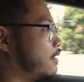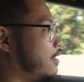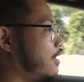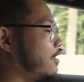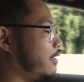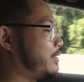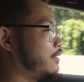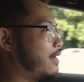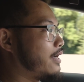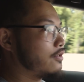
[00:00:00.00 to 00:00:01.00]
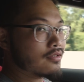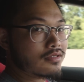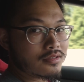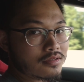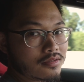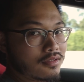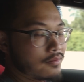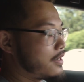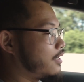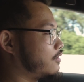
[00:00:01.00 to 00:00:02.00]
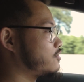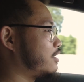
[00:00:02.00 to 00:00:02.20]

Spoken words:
I mean, it matters. It matters.